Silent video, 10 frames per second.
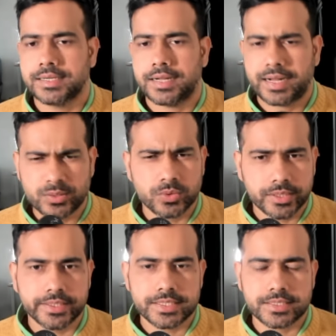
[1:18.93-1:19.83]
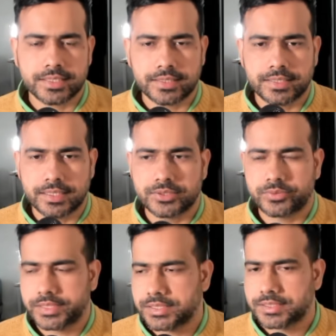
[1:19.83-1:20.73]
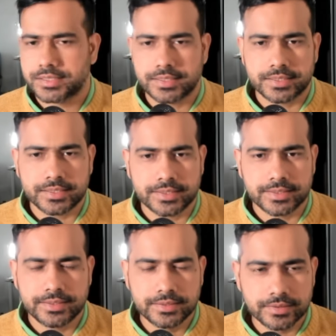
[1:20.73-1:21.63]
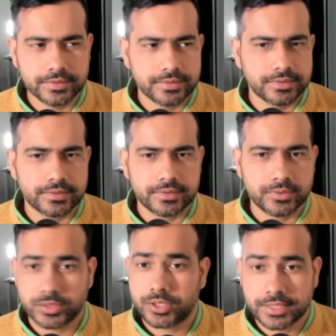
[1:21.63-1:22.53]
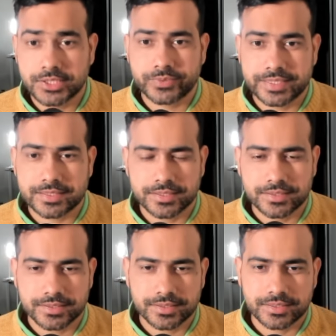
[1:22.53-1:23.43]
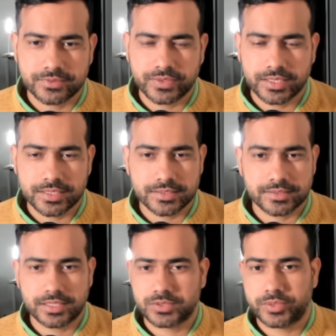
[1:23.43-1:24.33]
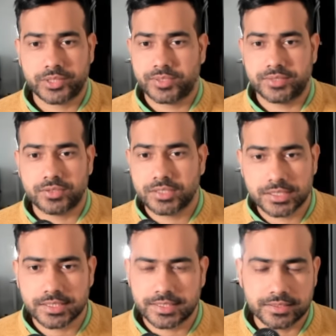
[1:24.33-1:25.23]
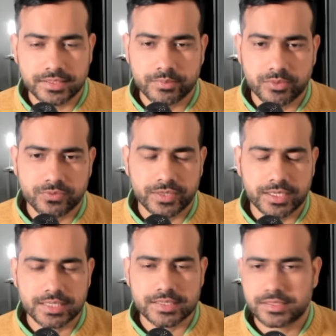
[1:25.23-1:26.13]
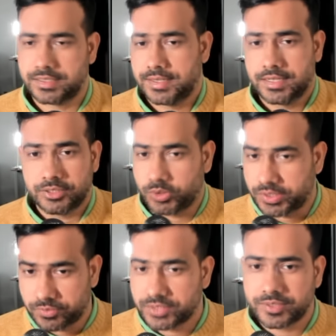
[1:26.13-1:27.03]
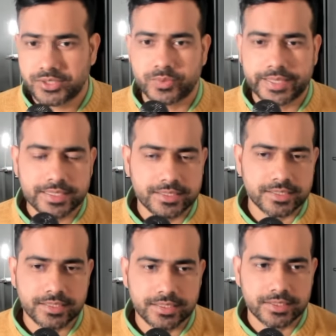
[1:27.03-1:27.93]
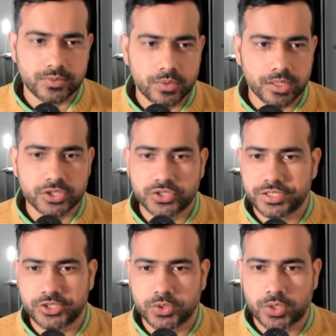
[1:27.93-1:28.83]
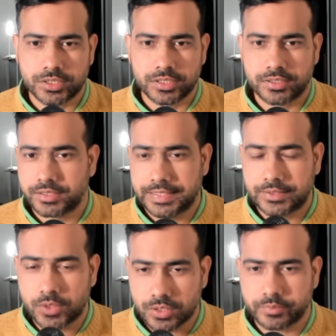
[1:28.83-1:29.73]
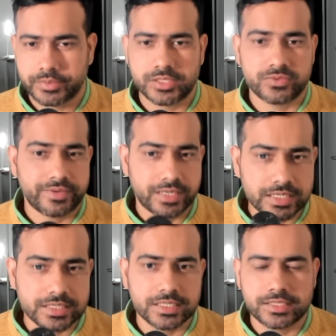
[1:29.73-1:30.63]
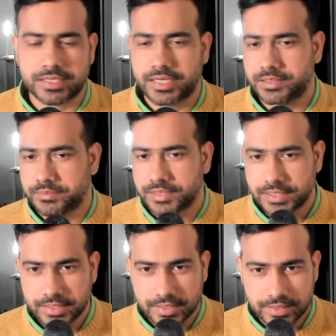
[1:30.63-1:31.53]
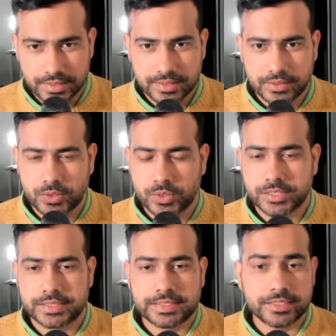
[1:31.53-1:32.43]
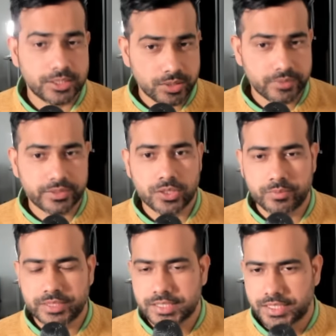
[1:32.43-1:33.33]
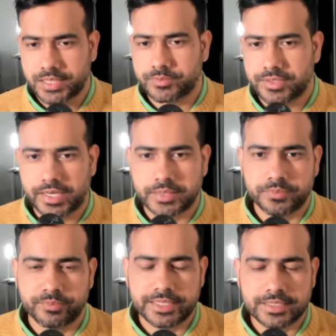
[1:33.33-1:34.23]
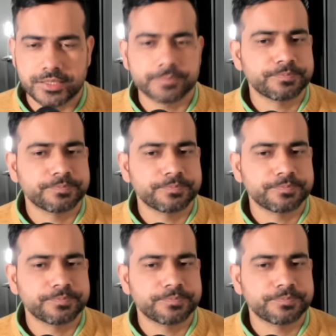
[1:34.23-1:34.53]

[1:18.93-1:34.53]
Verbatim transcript: I don't understand that, right? Uh, either uh, you are not interested in finance, that's why you've never learned anything about finance, you have never even read uh, Wall Street Journal, The Economist, Financial Times, or in India you have Economics Times, Live Mint.